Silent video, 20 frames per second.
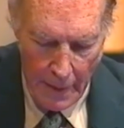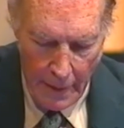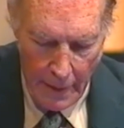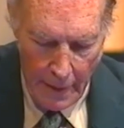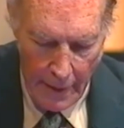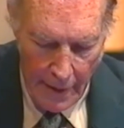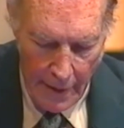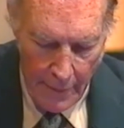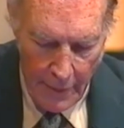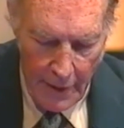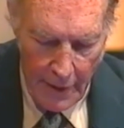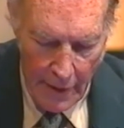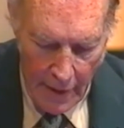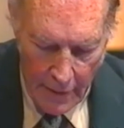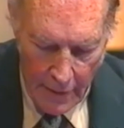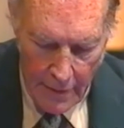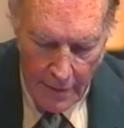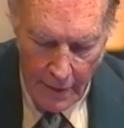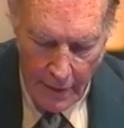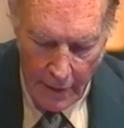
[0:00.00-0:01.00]
How many
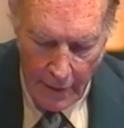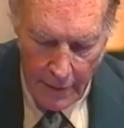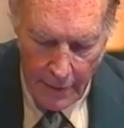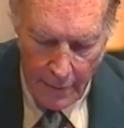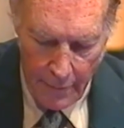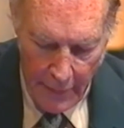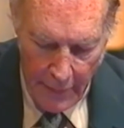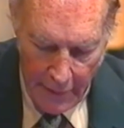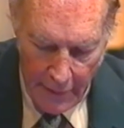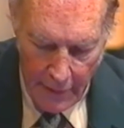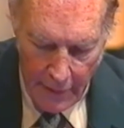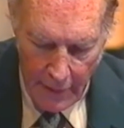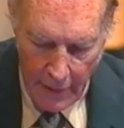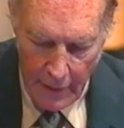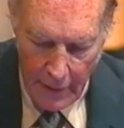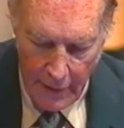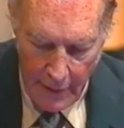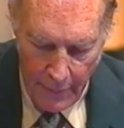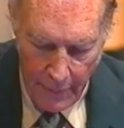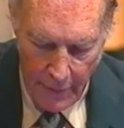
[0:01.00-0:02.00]
Anzacs are buried in
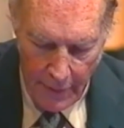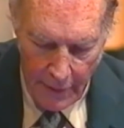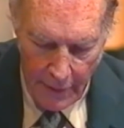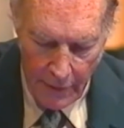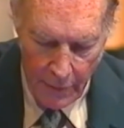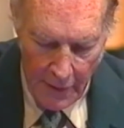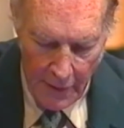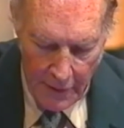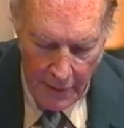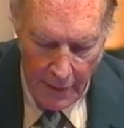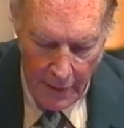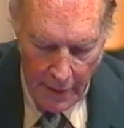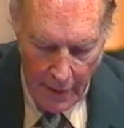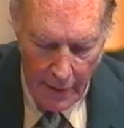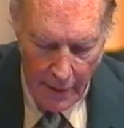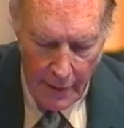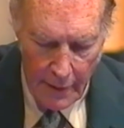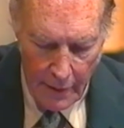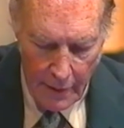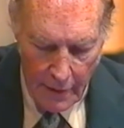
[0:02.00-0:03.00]
Gallipoli
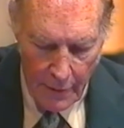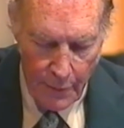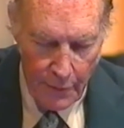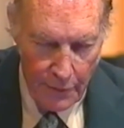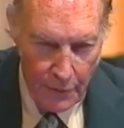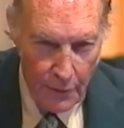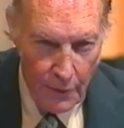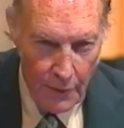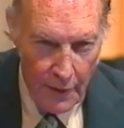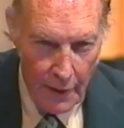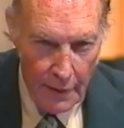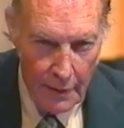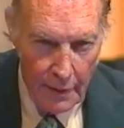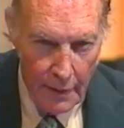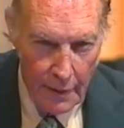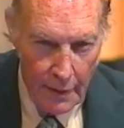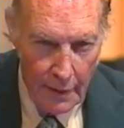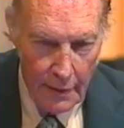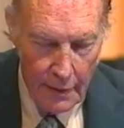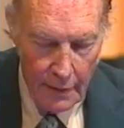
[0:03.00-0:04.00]
29 years before that
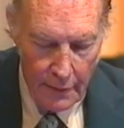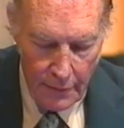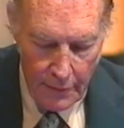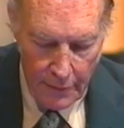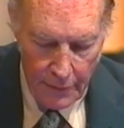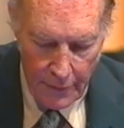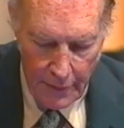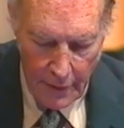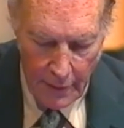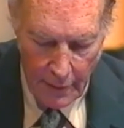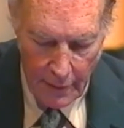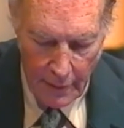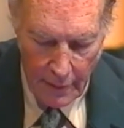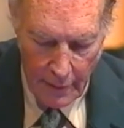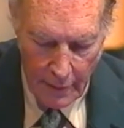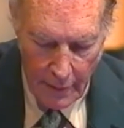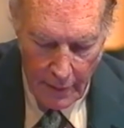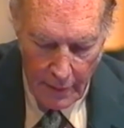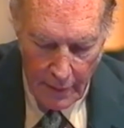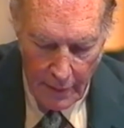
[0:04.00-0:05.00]
in 1915?
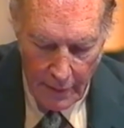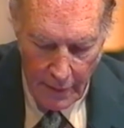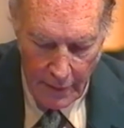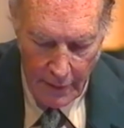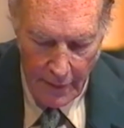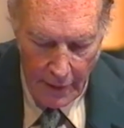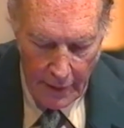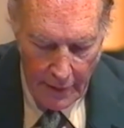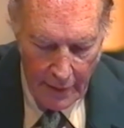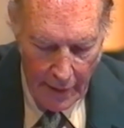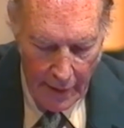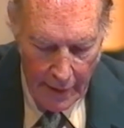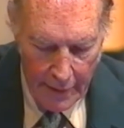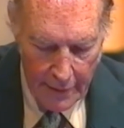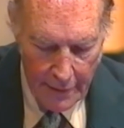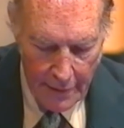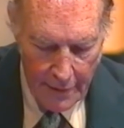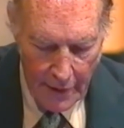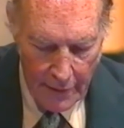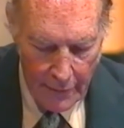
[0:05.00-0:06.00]
Did they die
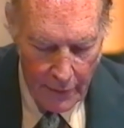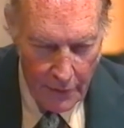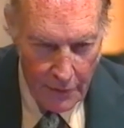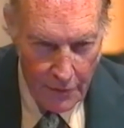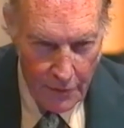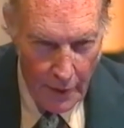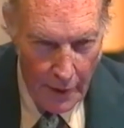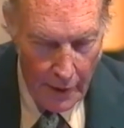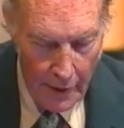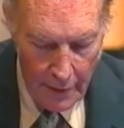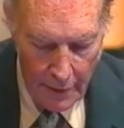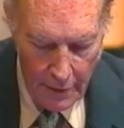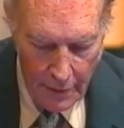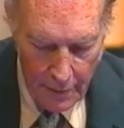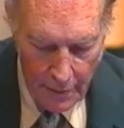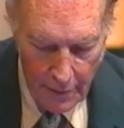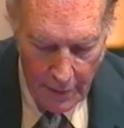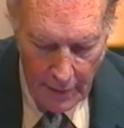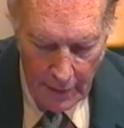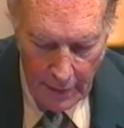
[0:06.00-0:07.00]
to save Australia and
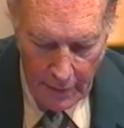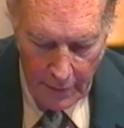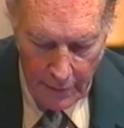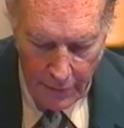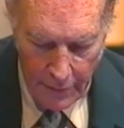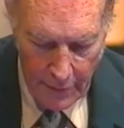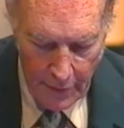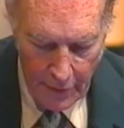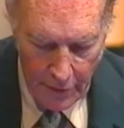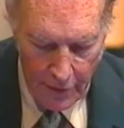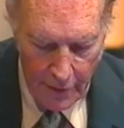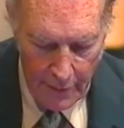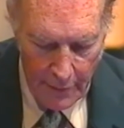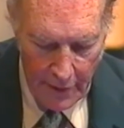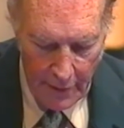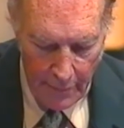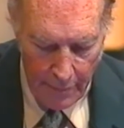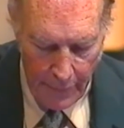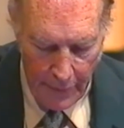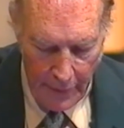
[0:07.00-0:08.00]
New Zealand from the
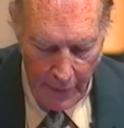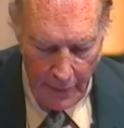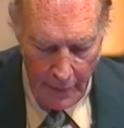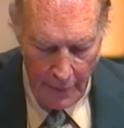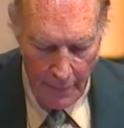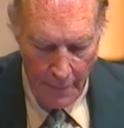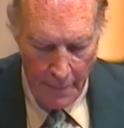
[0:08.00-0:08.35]
German Empire?